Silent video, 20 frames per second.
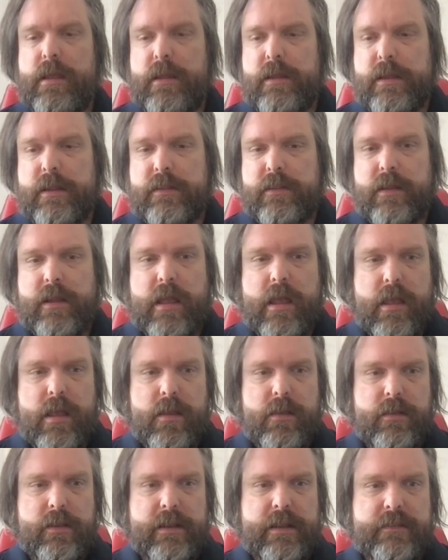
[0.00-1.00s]

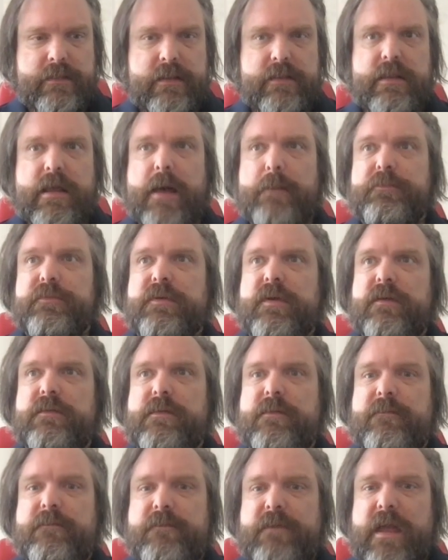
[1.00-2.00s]
Get the tops cause
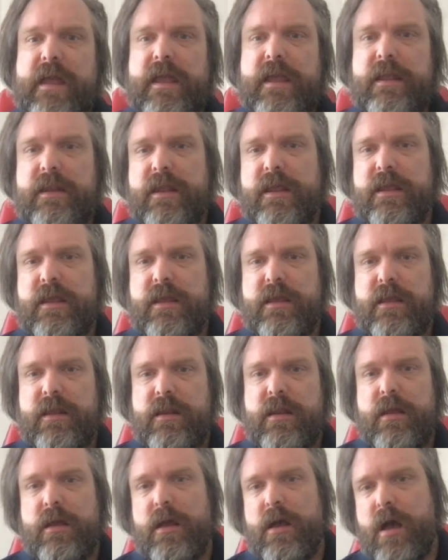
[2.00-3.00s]
I'm faded.
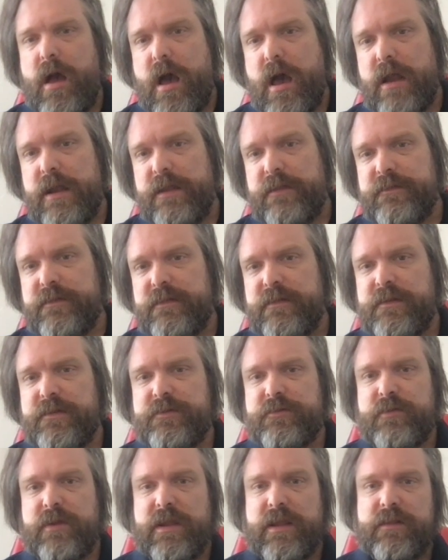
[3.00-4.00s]
Honey's in the
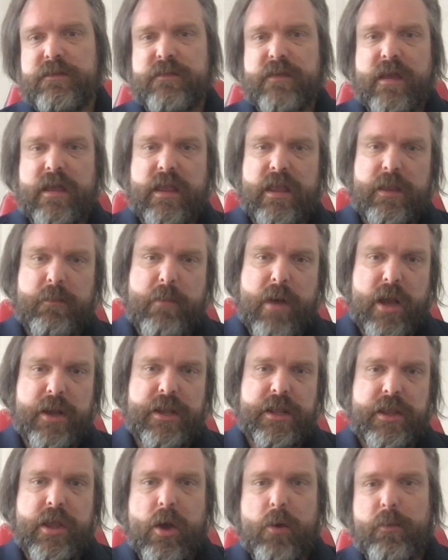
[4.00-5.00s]
streets, say money,
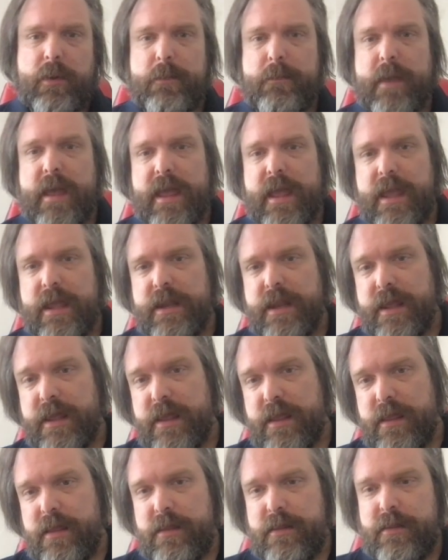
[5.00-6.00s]
yo, we made
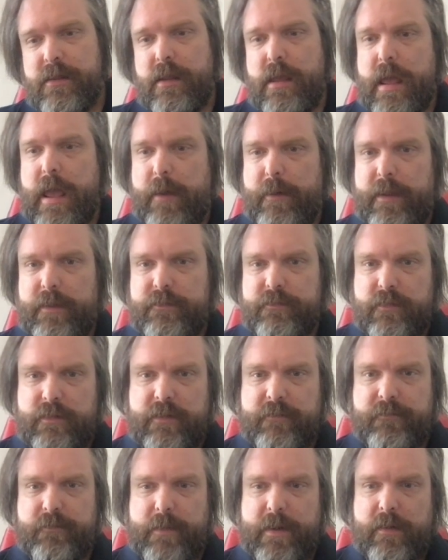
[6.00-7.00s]
it. Alright, so
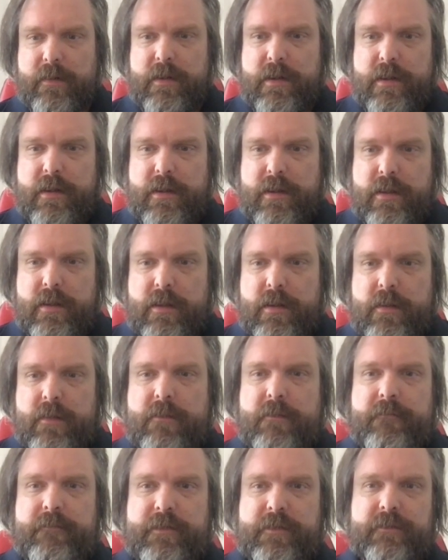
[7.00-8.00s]
enough about
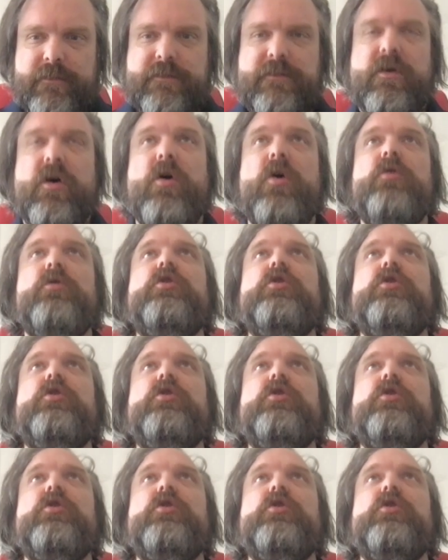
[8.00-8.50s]
feels so